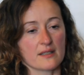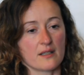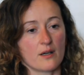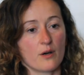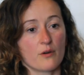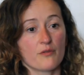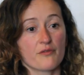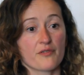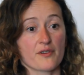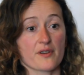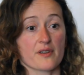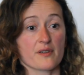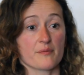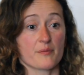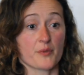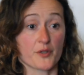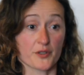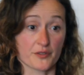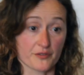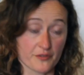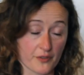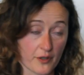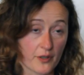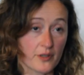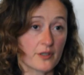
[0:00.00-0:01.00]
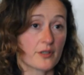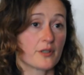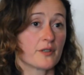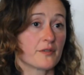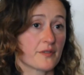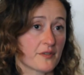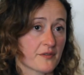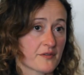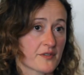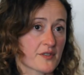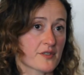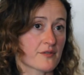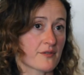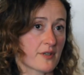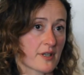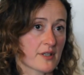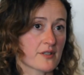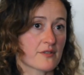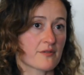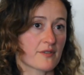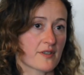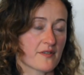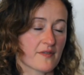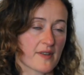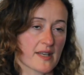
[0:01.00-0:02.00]
over a portfolio of
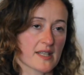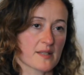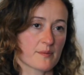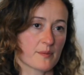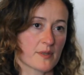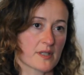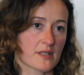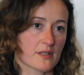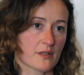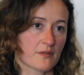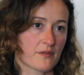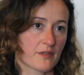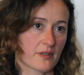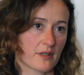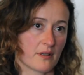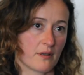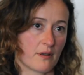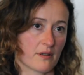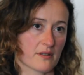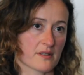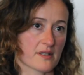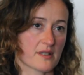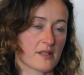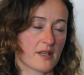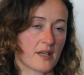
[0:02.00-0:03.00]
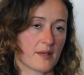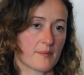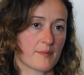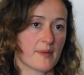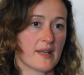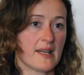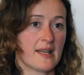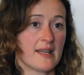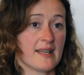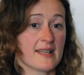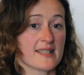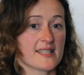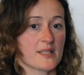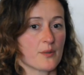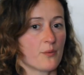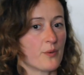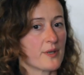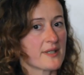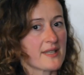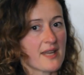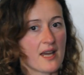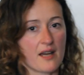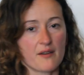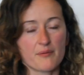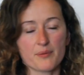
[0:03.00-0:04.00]
infrastructure investments over the long term. So
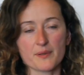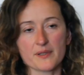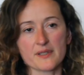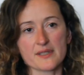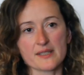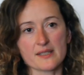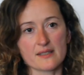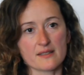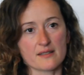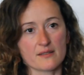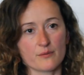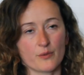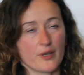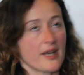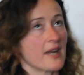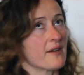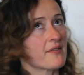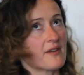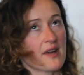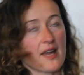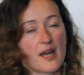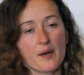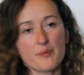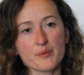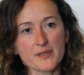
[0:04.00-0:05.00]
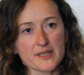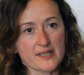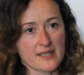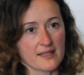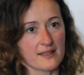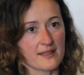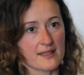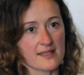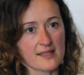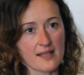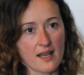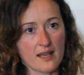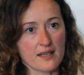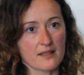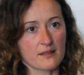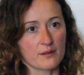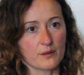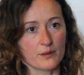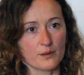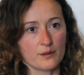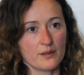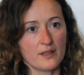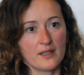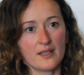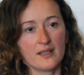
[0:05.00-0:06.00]
what happens, whatever happens in the
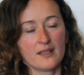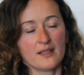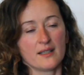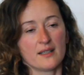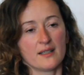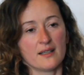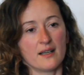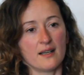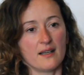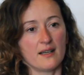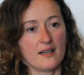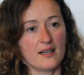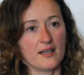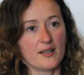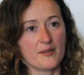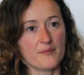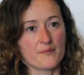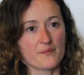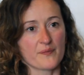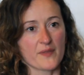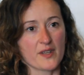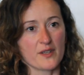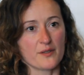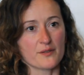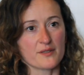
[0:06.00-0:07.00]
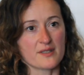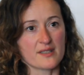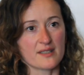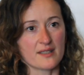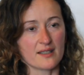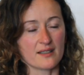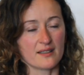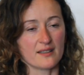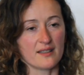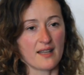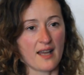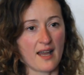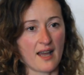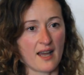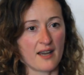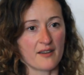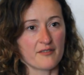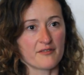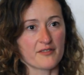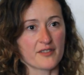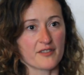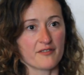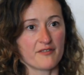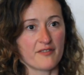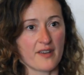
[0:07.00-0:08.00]
cycle, you still
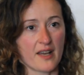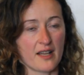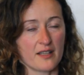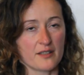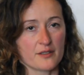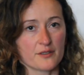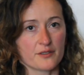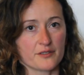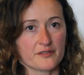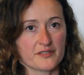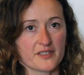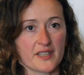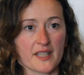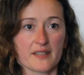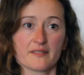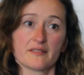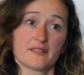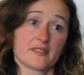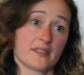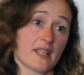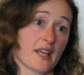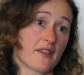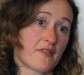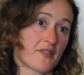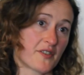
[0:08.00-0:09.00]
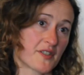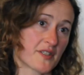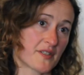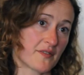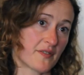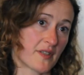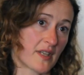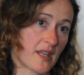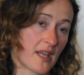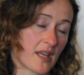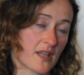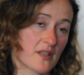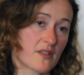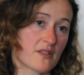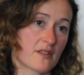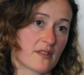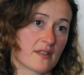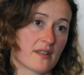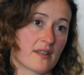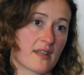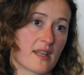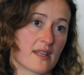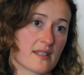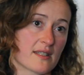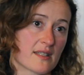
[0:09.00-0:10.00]
have the value of the
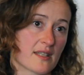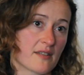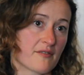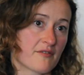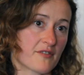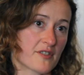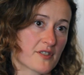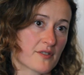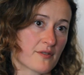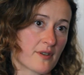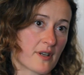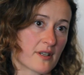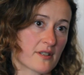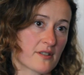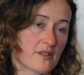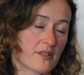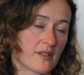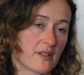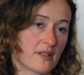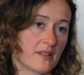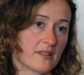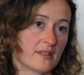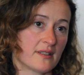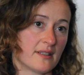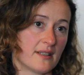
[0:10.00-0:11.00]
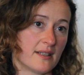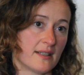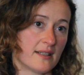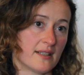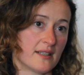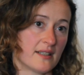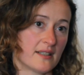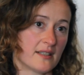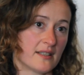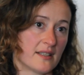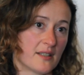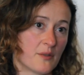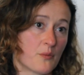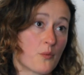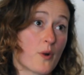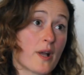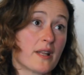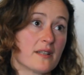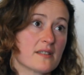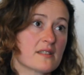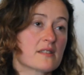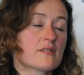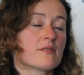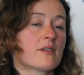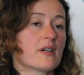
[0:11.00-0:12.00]
diversification that infrastructure, a
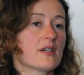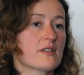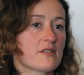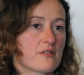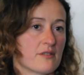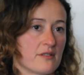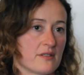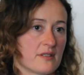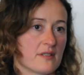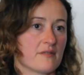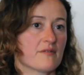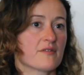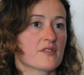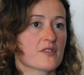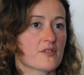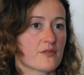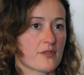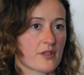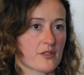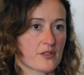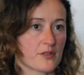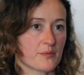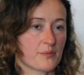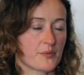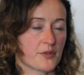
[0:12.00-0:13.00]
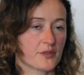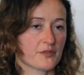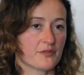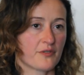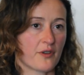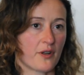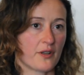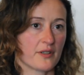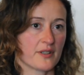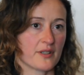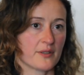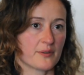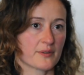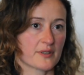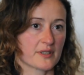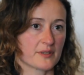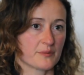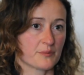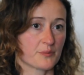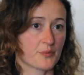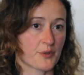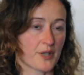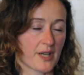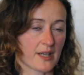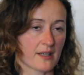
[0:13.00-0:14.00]
well-structured infrastructure portfolio
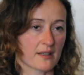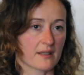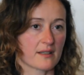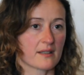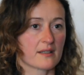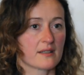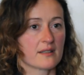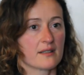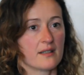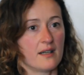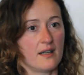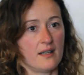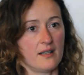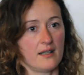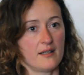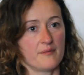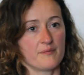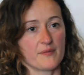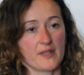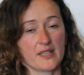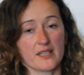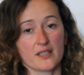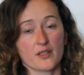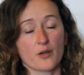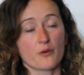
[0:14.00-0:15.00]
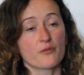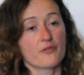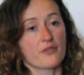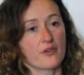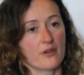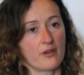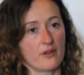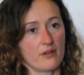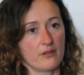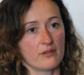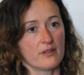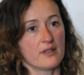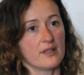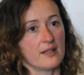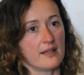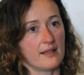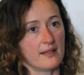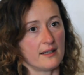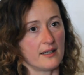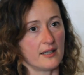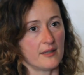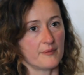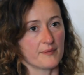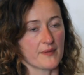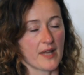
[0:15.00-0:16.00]
can bring in an overall
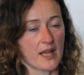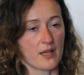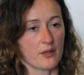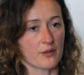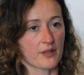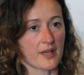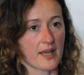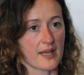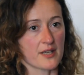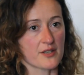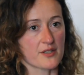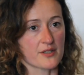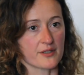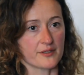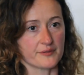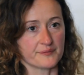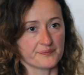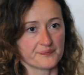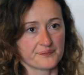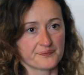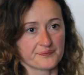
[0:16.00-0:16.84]
allocation.